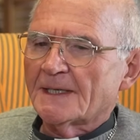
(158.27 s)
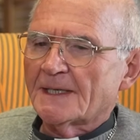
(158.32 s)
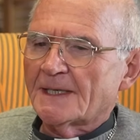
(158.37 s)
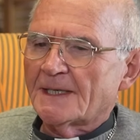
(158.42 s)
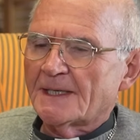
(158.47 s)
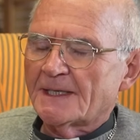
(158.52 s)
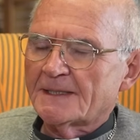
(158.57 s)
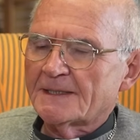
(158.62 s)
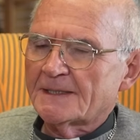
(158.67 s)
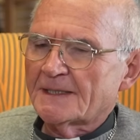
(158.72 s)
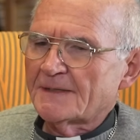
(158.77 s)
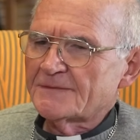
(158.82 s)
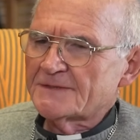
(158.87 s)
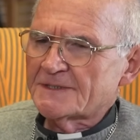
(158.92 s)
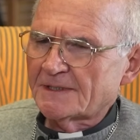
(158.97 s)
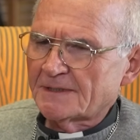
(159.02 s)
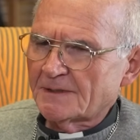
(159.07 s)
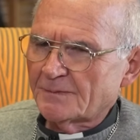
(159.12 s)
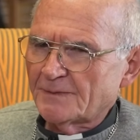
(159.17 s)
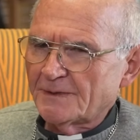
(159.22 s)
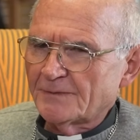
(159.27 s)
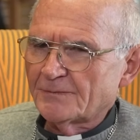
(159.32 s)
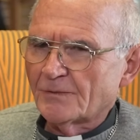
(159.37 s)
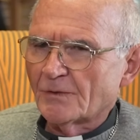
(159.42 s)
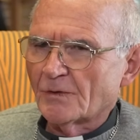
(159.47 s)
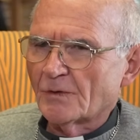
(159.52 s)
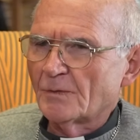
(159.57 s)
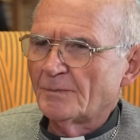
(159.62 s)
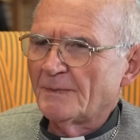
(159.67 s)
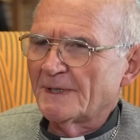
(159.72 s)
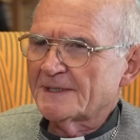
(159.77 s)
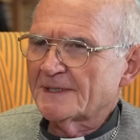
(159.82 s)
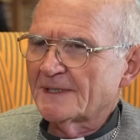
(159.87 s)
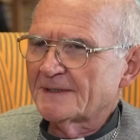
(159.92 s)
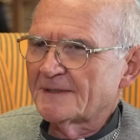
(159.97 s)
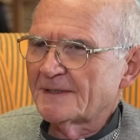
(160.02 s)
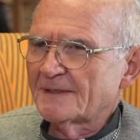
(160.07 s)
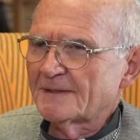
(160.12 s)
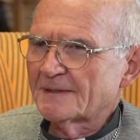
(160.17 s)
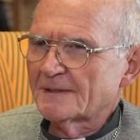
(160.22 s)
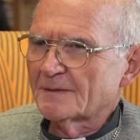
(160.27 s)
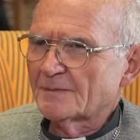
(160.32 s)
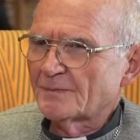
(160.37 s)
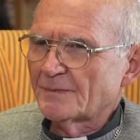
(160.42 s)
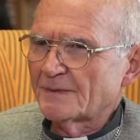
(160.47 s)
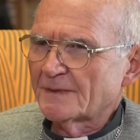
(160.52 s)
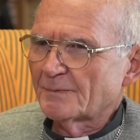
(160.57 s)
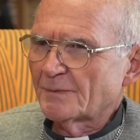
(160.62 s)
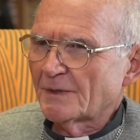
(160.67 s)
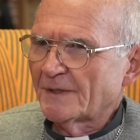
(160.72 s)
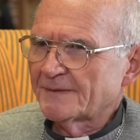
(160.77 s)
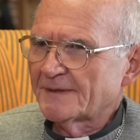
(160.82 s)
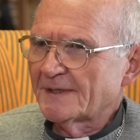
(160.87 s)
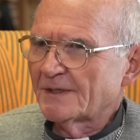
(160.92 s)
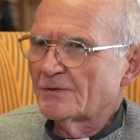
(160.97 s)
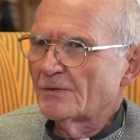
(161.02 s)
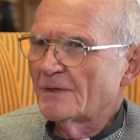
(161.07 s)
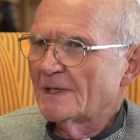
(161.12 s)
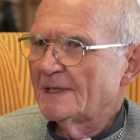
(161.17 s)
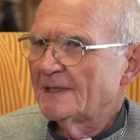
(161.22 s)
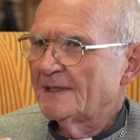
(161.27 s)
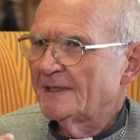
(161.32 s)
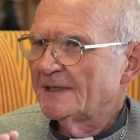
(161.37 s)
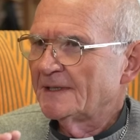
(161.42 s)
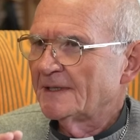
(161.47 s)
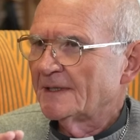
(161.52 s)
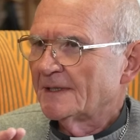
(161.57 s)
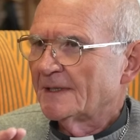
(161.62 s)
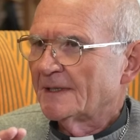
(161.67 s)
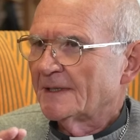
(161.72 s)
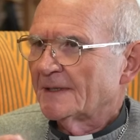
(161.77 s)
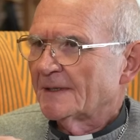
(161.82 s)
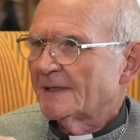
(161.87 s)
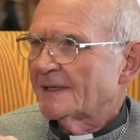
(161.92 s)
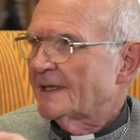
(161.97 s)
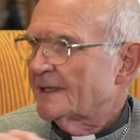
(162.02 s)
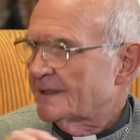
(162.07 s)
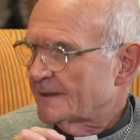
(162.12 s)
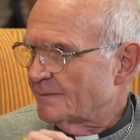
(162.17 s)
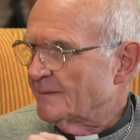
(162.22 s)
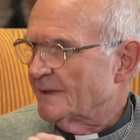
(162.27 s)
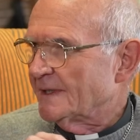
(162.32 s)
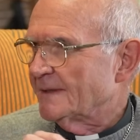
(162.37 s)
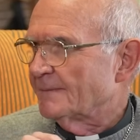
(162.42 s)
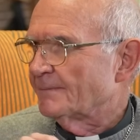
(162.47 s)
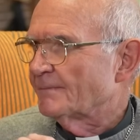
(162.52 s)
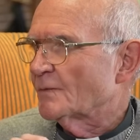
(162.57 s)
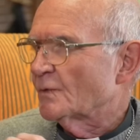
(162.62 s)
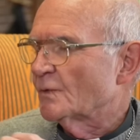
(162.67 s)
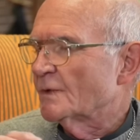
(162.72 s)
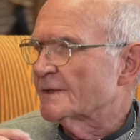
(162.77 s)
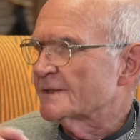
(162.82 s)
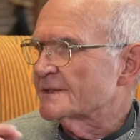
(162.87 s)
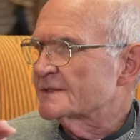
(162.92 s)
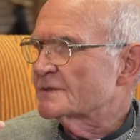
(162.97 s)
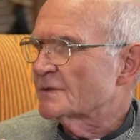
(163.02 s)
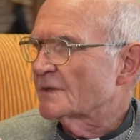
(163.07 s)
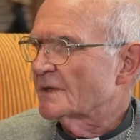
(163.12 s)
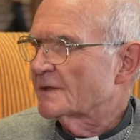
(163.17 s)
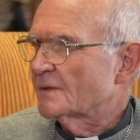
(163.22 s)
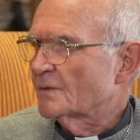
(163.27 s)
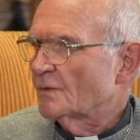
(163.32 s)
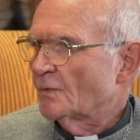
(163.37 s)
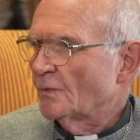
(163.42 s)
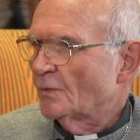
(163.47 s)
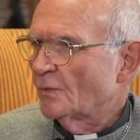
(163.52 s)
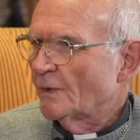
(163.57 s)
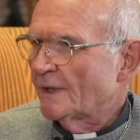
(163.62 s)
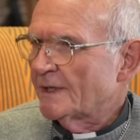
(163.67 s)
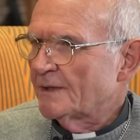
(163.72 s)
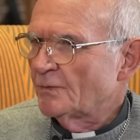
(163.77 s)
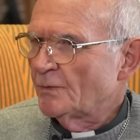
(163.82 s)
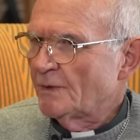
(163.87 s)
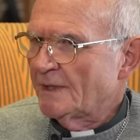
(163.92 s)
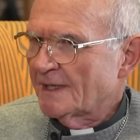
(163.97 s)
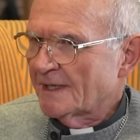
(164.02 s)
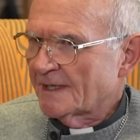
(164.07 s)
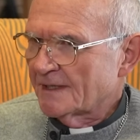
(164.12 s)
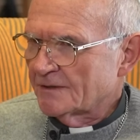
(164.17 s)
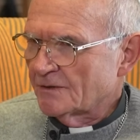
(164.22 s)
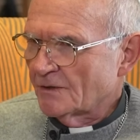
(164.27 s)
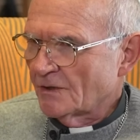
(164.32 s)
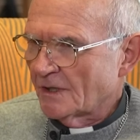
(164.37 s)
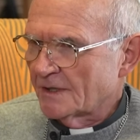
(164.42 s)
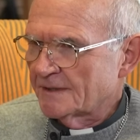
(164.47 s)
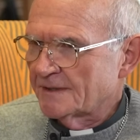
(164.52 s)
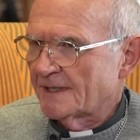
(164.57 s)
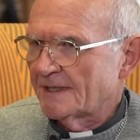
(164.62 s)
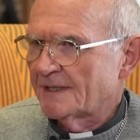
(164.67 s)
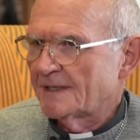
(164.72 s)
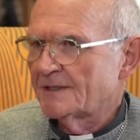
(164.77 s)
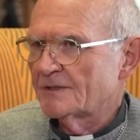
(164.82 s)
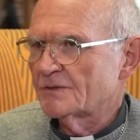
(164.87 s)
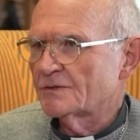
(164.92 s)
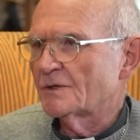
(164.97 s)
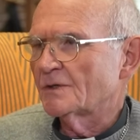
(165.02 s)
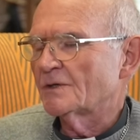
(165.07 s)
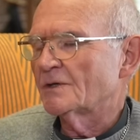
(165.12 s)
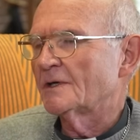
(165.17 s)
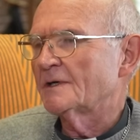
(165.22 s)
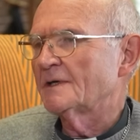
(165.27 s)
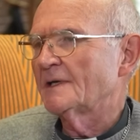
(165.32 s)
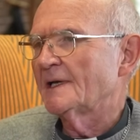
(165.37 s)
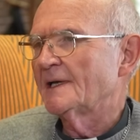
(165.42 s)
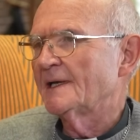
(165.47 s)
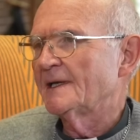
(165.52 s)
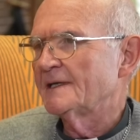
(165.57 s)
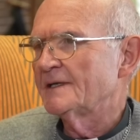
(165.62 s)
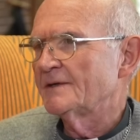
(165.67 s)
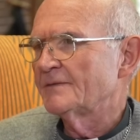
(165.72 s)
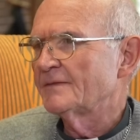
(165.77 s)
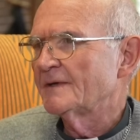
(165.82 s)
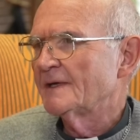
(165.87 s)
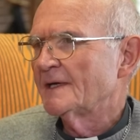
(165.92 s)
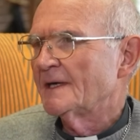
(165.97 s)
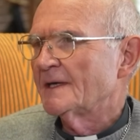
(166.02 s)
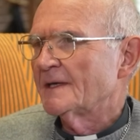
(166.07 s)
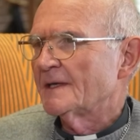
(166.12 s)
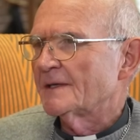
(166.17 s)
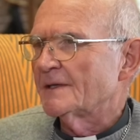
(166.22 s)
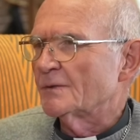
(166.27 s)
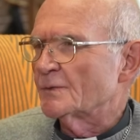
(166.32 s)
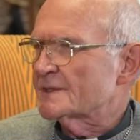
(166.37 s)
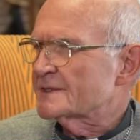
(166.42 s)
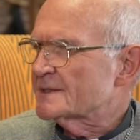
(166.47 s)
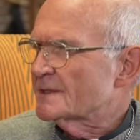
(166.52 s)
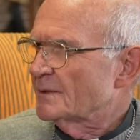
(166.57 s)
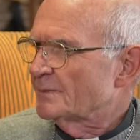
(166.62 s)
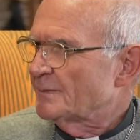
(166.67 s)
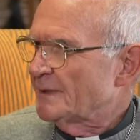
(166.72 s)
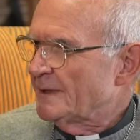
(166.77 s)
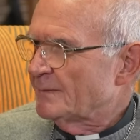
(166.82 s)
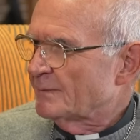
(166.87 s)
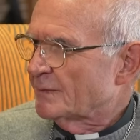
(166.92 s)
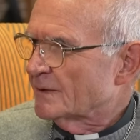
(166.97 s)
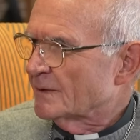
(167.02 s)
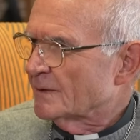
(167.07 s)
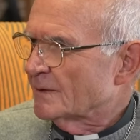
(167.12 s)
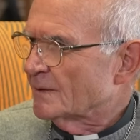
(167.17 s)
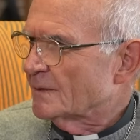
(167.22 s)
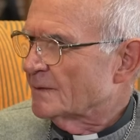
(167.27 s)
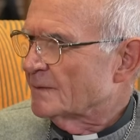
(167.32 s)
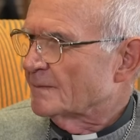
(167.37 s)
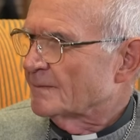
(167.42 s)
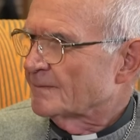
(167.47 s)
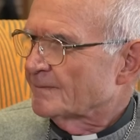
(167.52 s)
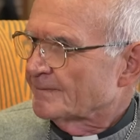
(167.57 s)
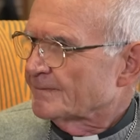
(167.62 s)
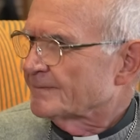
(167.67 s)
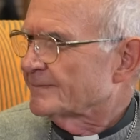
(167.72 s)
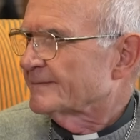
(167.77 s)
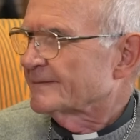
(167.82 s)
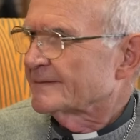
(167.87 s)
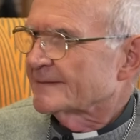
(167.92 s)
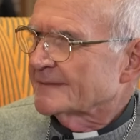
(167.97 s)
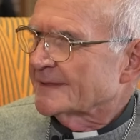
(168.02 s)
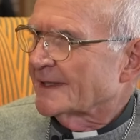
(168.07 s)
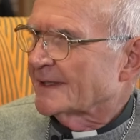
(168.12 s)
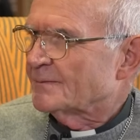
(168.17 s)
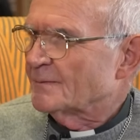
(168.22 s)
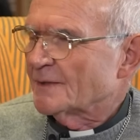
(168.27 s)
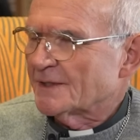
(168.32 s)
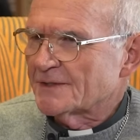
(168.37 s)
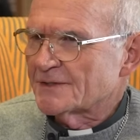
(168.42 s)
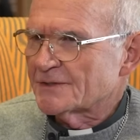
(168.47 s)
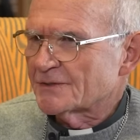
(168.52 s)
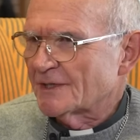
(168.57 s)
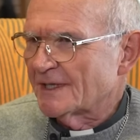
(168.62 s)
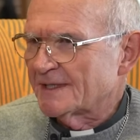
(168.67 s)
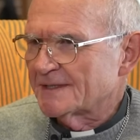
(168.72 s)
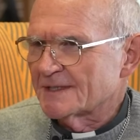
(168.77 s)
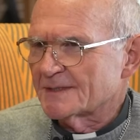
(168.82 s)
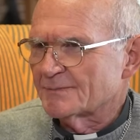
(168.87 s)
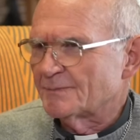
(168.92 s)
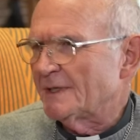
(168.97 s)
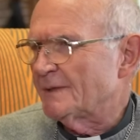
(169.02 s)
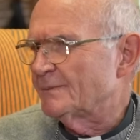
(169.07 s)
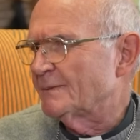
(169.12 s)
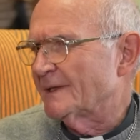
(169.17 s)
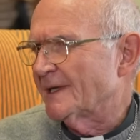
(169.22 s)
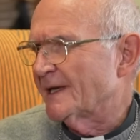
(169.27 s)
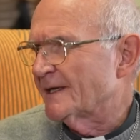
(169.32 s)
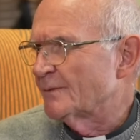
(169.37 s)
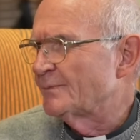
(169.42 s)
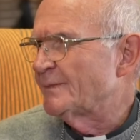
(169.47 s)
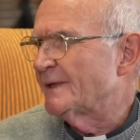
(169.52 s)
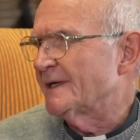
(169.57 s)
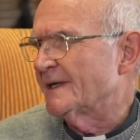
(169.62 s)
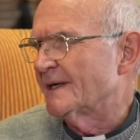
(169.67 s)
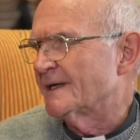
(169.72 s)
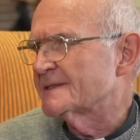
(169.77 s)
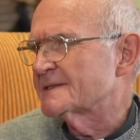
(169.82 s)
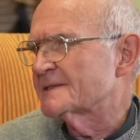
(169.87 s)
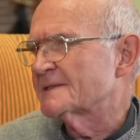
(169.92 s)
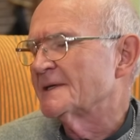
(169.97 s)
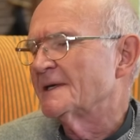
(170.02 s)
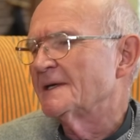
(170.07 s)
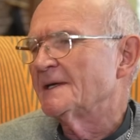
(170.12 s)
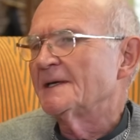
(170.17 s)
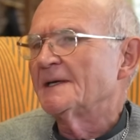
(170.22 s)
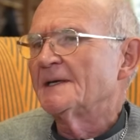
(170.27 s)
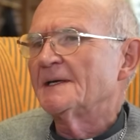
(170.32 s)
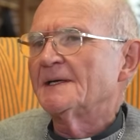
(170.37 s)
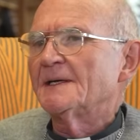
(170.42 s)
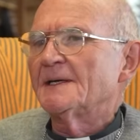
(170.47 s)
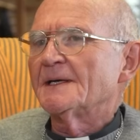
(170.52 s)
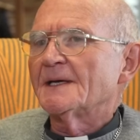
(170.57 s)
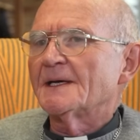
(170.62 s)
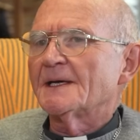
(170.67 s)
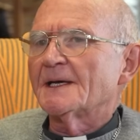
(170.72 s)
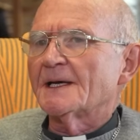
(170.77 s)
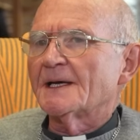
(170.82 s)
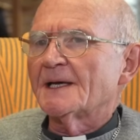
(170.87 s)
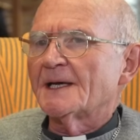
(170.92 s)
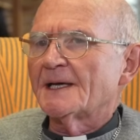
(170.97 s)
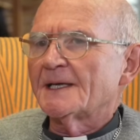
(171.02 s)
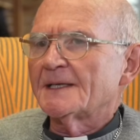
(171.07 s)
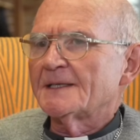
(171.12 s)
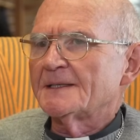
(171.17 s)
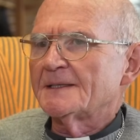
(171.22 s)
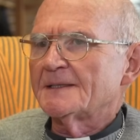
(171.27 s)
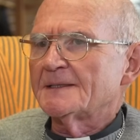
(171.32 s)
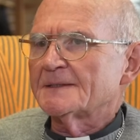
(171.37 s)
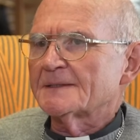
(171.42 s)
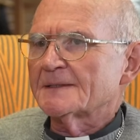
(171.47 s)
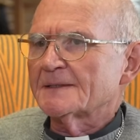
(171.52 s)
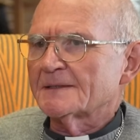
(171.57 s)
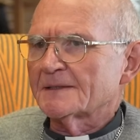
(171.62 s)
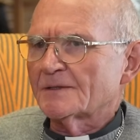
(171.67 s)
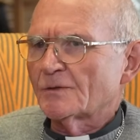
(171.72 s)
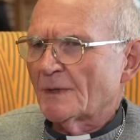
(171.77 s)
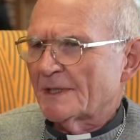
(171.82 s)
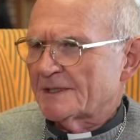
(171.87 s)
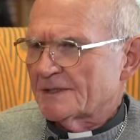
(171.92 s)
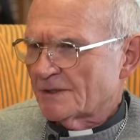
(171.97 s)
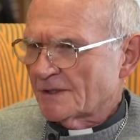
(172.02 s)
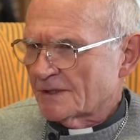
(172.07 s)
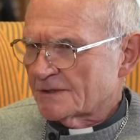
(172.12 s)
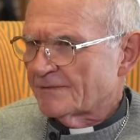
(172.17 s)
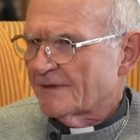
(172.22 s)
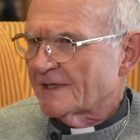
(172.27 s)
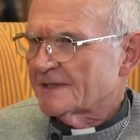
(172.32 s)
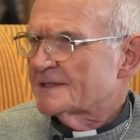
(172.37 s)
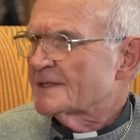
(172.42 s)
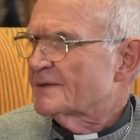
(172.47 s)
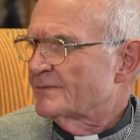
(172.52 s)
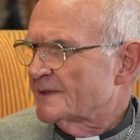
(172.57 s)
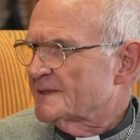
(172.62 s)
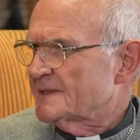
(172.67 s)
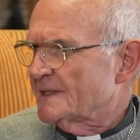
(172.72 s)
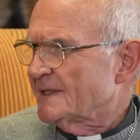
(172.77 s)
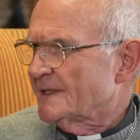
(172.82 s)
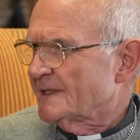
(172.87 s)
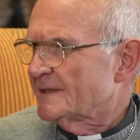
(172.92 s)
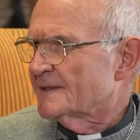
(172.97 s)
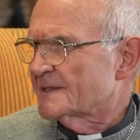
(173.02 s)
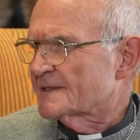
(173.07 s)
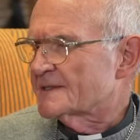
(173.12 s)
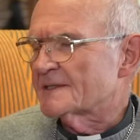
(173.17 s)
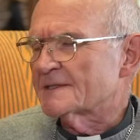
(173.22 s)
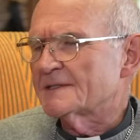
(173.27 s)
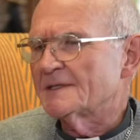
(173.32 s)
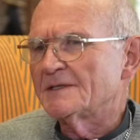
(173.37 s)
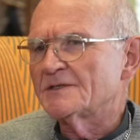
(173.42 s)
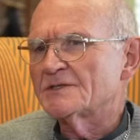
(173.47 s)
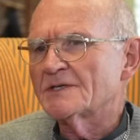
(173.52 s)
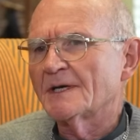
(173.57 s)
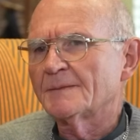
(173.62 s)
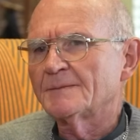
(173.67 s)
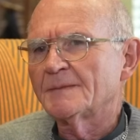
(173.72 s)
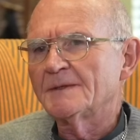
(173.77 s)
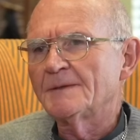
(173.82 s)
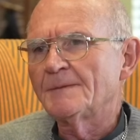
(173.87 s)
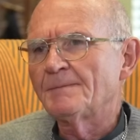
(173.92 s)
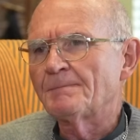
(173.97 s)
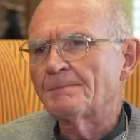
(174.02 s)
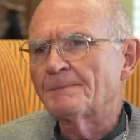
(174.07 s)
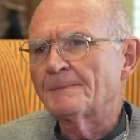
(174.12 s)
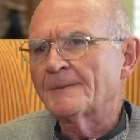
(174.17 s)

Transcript: And I've said it before, but I think the part that really hit me was when we had gone into conclave, there were still people, administrators, people helping us, and quite a lot of activity in the Sistine Chapel.